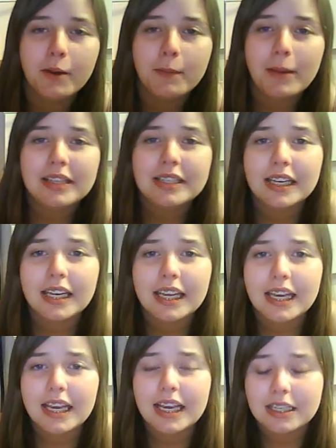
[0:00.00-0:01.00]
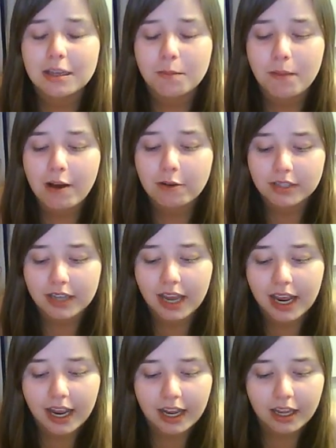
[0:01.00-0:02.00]
basically it's about
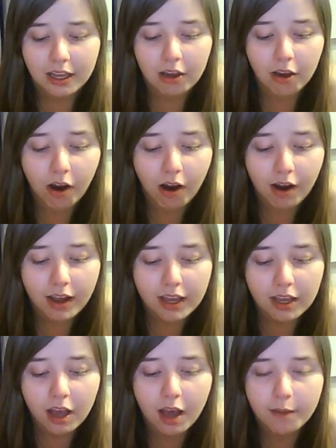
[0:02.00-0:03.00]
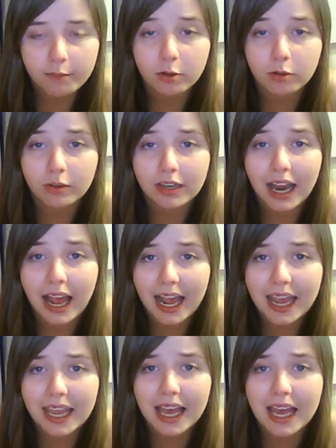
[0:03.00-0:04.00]
a guy called
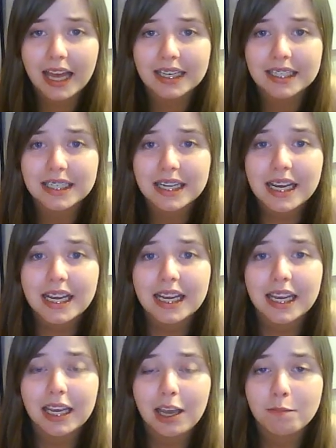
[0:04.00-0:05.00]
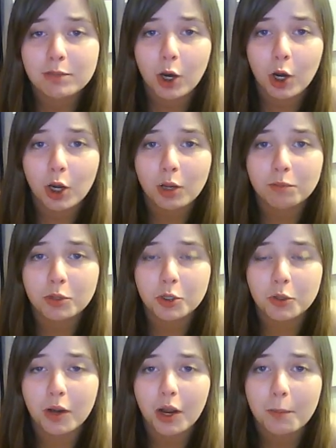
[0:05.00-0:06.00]
Clay, and he comes home
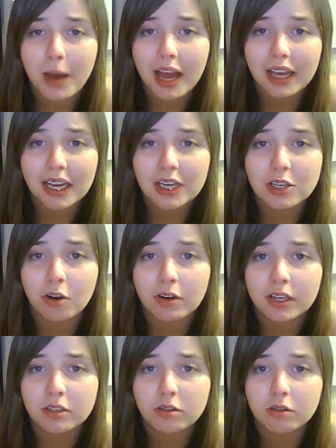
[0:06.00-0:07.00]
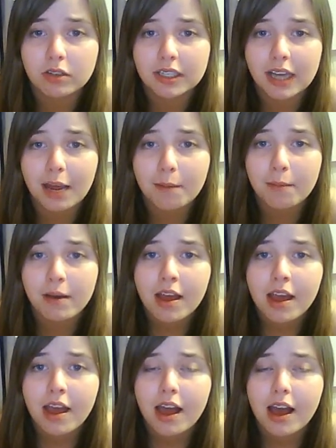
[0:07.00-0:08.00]
to a package on his doorstep,
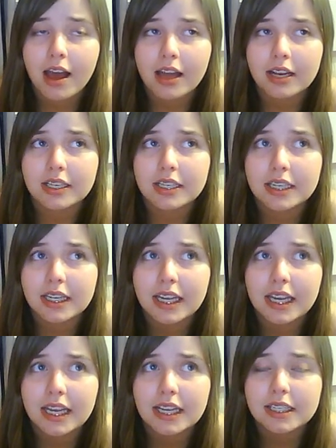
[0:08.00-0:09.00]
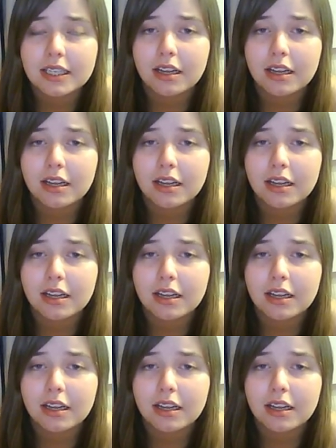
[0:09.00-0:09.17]
and it's